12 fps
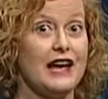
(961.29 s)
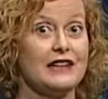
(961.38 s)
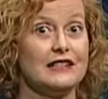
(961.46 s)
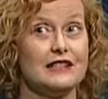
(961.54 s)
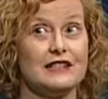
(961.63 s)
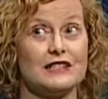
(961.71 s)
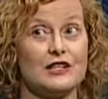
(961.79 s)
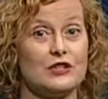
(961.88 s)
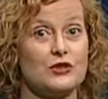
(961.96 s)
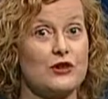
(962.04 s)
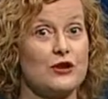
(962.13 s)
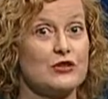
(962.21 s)
and his
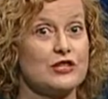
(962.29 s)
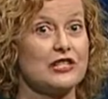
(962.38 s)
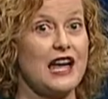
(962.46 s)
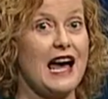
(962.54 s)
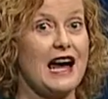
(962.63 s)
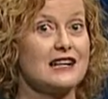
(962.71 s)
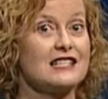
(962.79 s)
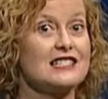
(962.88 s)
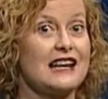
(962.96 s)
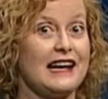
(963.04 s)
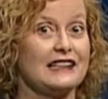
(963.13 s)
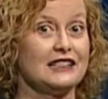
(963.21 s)
atrocious act
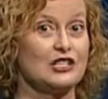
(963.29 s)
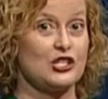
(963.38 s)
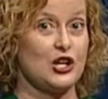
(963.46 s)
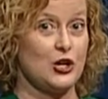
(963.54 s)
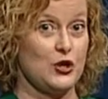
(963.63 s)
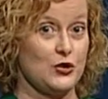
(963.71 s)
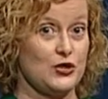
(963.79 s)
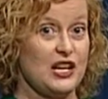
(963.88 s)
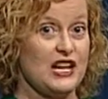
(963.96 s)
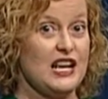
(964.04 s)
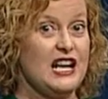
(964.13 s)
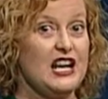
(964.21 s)
sadly shows,
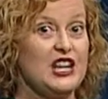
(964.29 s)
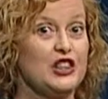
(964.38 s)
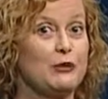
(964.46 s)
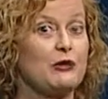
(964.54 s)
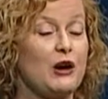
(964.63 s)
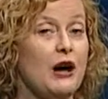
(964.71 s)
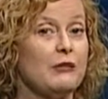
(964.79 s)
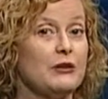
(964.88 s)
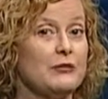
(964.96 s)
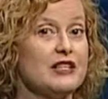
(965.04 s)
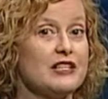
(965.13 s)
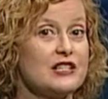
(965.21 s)
the
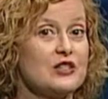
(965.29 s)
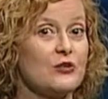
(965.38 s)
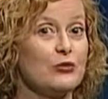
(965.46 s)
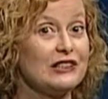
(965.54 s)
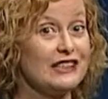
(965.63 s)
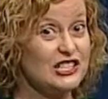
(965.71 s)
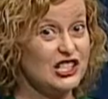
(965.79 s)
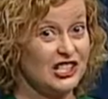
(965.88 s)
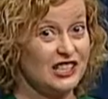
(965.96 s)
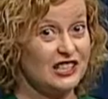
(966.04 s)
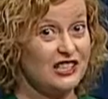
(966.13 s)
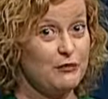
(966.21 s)
problem is
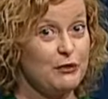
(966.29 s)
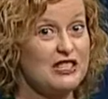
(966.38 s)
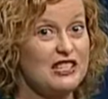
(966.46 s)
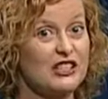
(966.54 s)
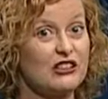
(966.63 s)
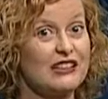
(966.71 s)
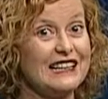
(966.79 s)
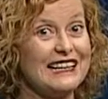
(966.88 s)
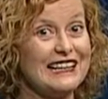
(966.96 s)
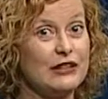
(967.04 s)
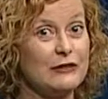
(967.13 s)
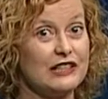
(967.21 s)
religion, particularly
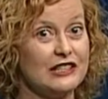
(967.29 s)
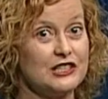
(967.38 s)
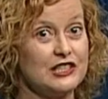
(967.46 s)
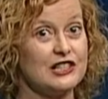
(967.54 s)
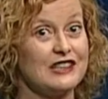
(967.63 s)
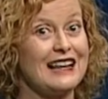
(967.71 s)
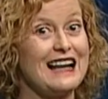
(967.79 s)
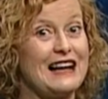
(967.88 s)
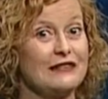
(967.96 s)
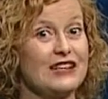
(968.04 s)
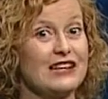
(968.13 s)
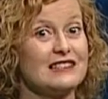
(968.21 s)
any religion that
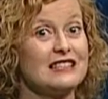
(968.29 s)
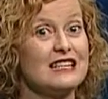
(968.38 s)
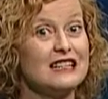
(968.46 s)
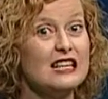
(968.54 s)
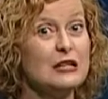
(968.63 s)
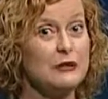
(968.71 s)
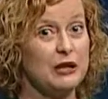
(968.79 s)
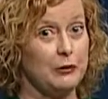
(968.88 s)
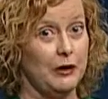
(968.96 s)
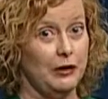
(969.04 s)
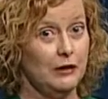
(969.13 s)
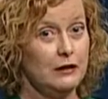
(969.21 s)
advocates killing
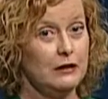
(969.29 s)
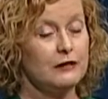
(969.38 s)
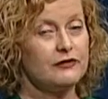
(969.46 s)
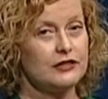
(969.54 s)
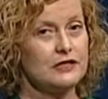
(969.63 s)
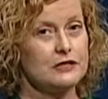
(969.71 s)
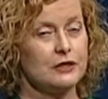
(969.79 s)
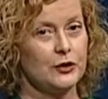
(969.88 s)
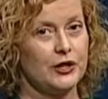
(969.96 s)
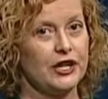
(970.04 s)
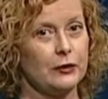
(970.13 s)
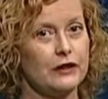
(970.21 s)
people for
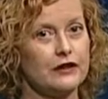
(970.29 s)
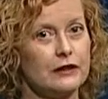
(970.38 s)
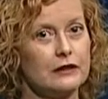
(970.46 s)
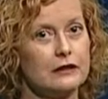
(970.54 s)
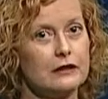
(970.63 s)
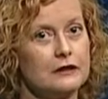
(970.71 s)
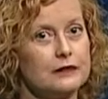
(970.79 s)
disagreeing with it.